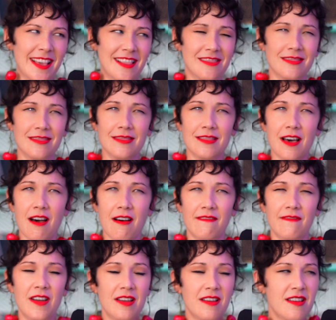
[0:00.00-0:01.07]
i
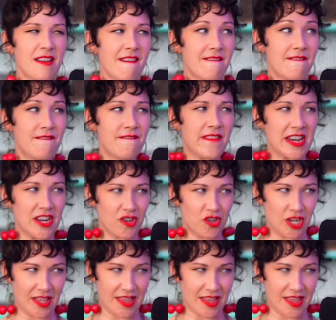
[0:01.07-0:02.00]
love finishing